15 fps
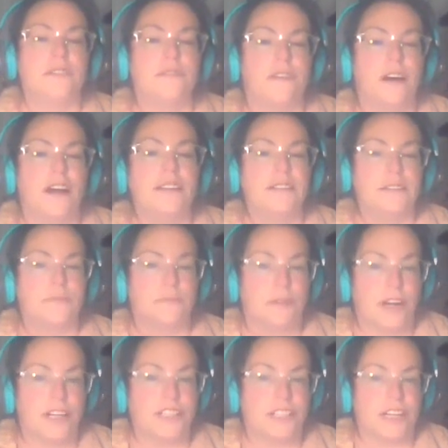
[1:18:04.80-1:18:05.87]
to fight
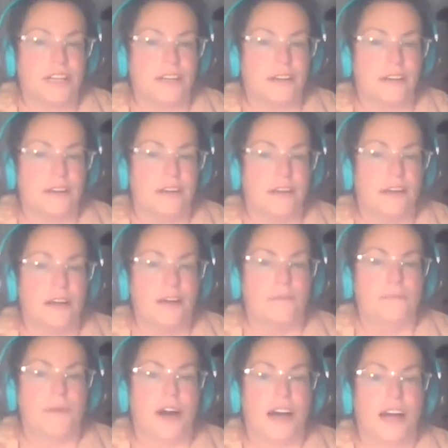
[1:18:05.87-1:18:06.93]
depression,
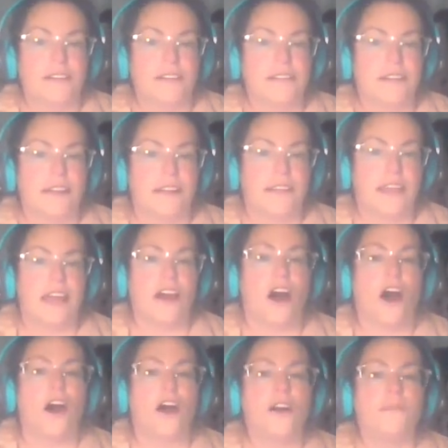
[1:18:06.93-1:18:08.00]
but they
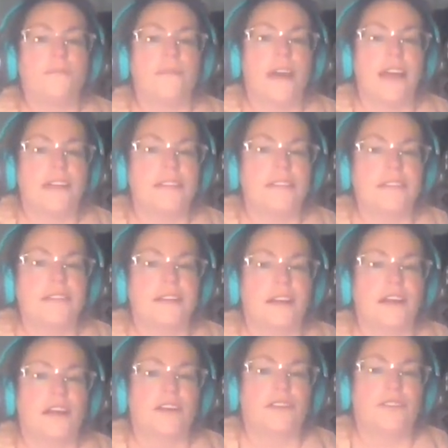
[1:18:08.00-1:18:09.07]
are meant
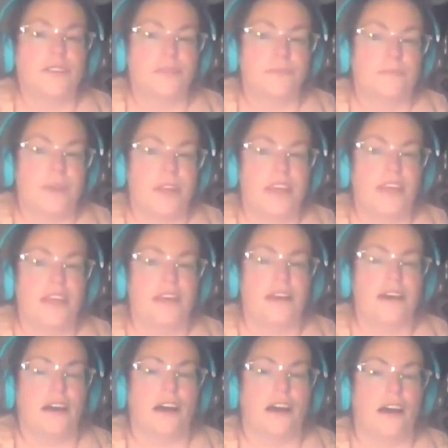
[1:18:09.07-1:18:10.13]
to
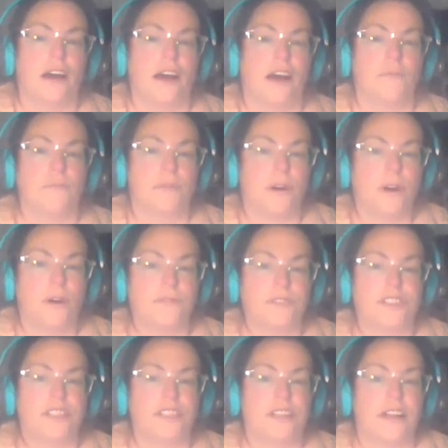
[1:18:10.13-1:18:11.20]
be
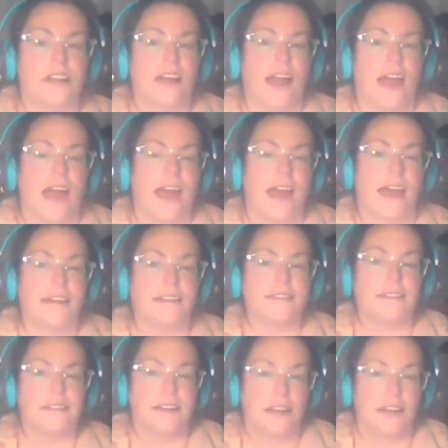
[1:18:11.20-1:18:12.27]
approached
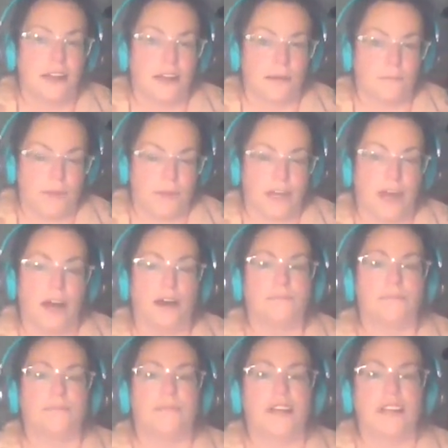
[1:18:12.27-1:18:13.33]
and
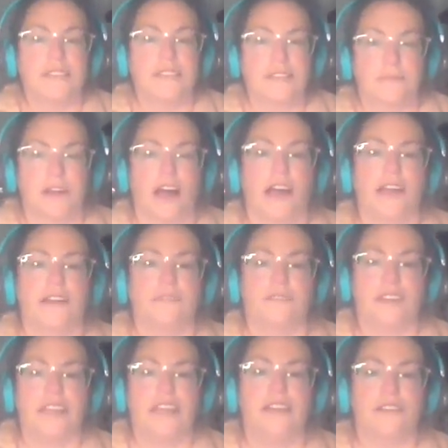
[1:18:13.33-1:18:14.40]
become some kind of
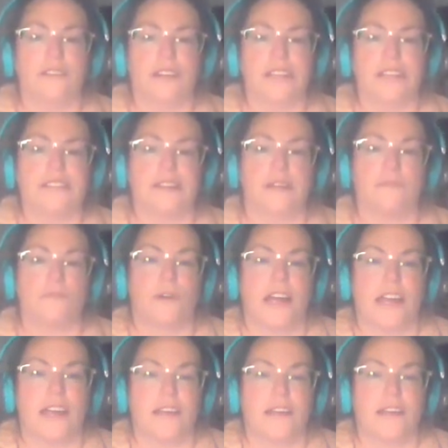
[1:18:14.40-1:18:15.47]
leader in some
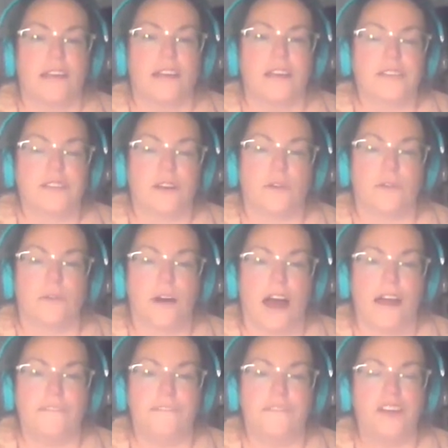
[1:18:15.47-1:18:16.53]
way. So
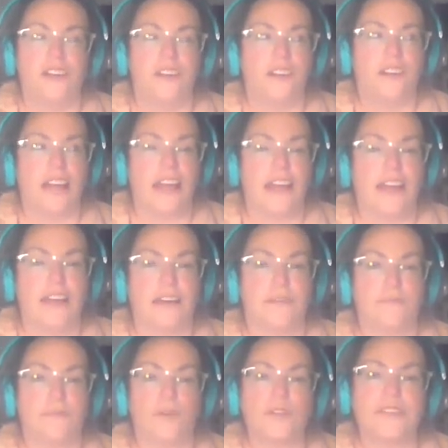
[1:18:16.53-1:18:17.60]
I feel like
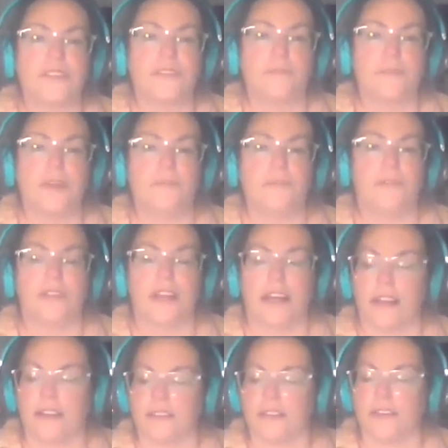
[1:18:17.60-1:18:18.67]
most of the people
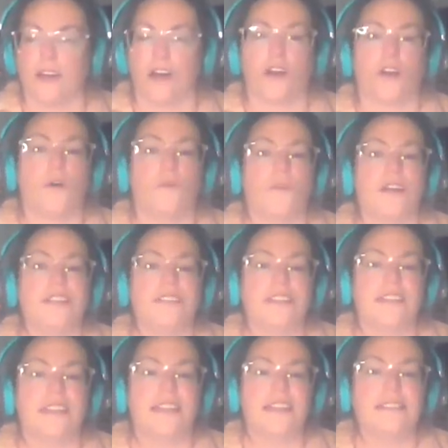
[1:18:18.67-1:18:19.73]
that go
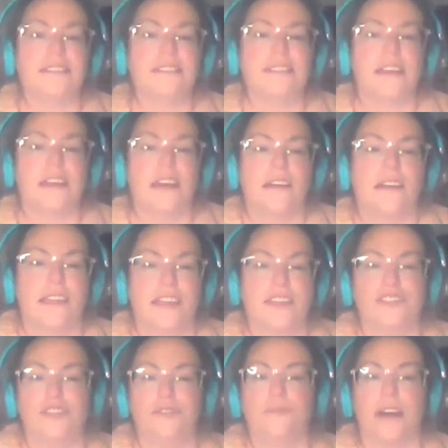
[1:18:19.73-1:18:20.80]
into this, they
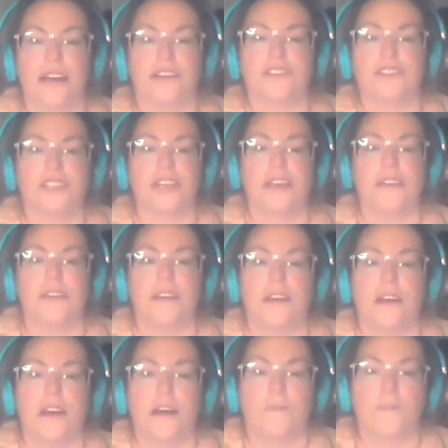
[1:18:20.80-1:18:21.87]
do actually,
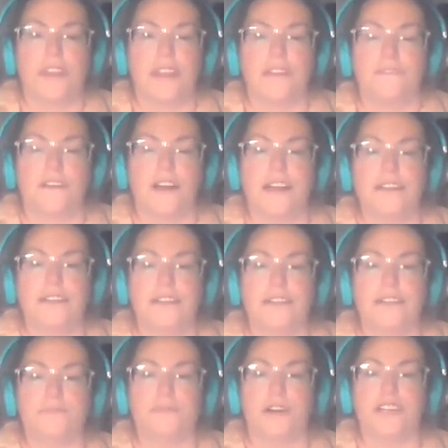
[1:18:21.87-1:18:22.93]
when they fight
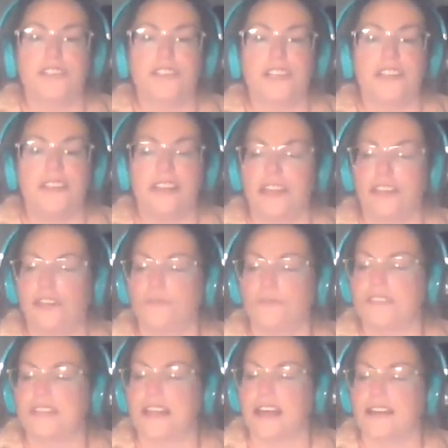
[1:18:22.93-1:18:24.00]
depression, they
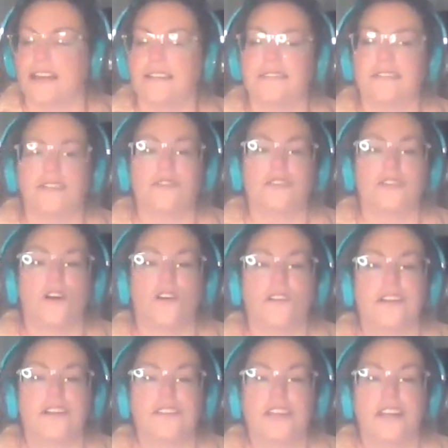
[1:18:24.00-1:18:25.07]
use that as their
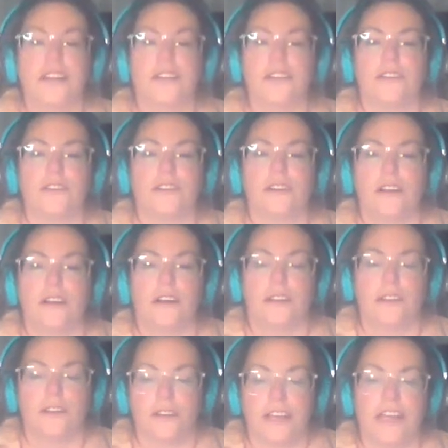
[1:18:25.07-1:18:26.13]
knowledge and their
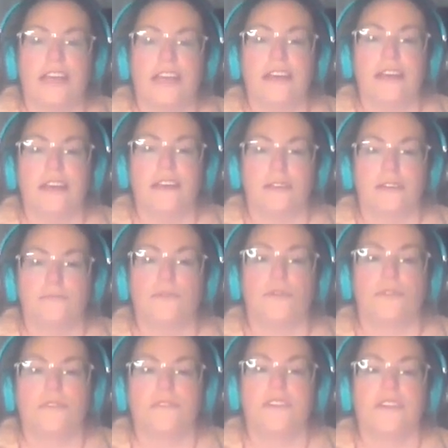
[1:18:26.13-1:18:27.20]
key, their
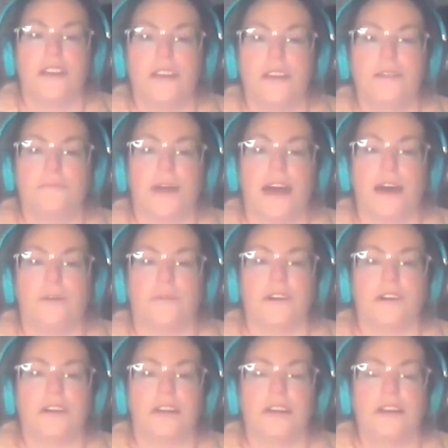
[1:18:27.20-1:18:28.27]
motivating
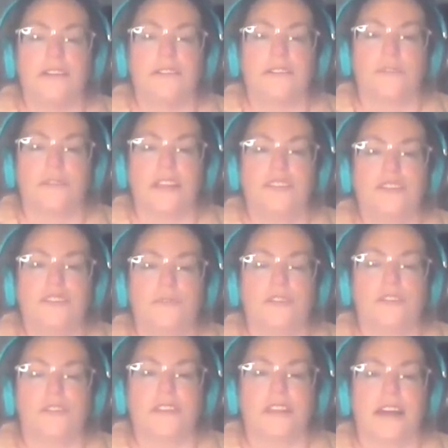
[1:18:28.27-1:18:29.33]
power. So they do
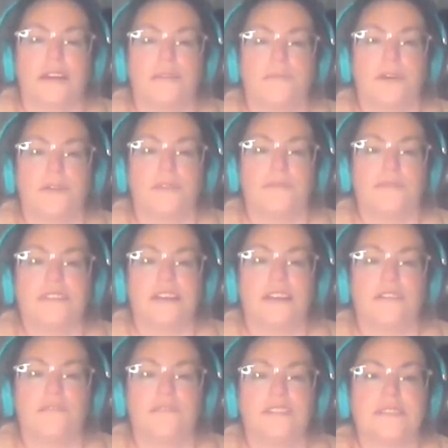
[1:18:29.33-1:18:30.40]
learn that about
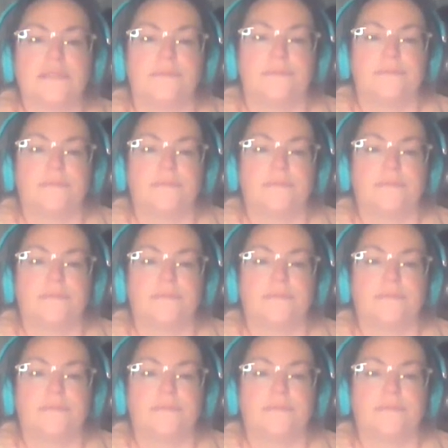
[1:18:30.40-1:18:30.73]
themselves.